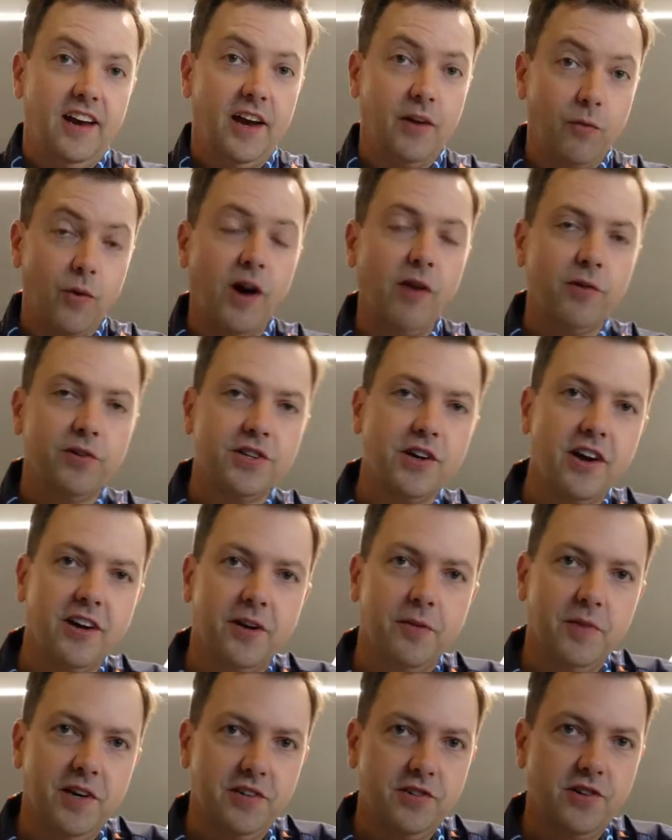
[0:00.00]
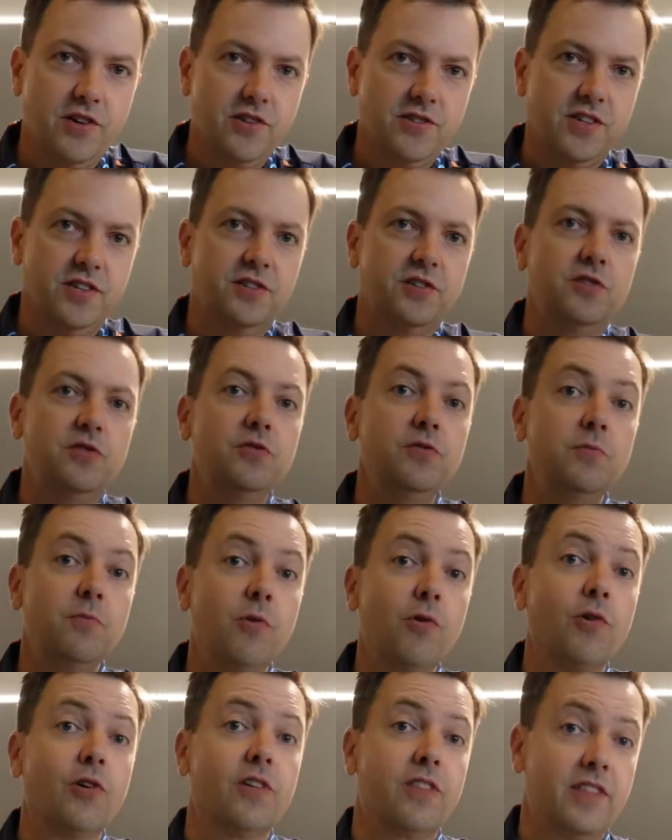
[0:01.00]
And while we're talking about charging, two
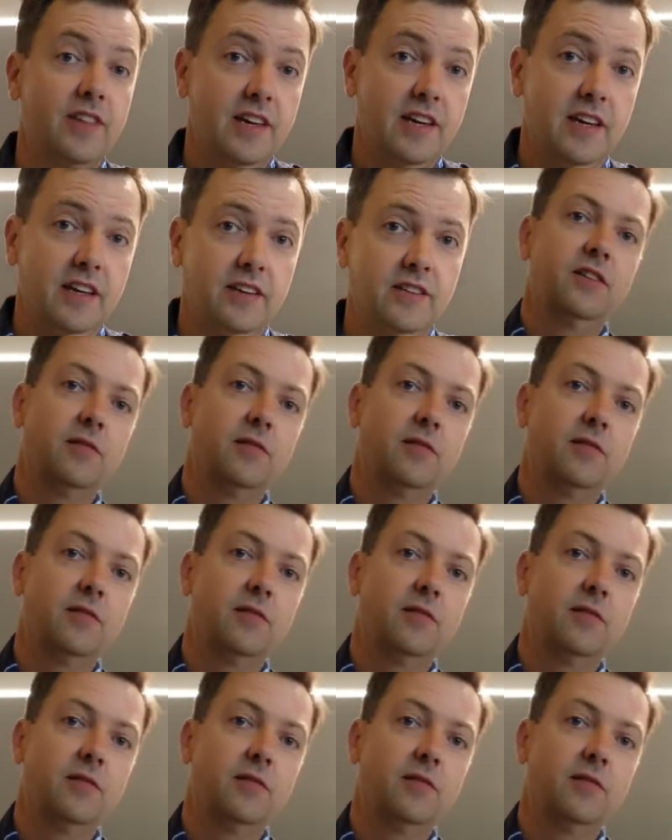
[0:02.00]
more things.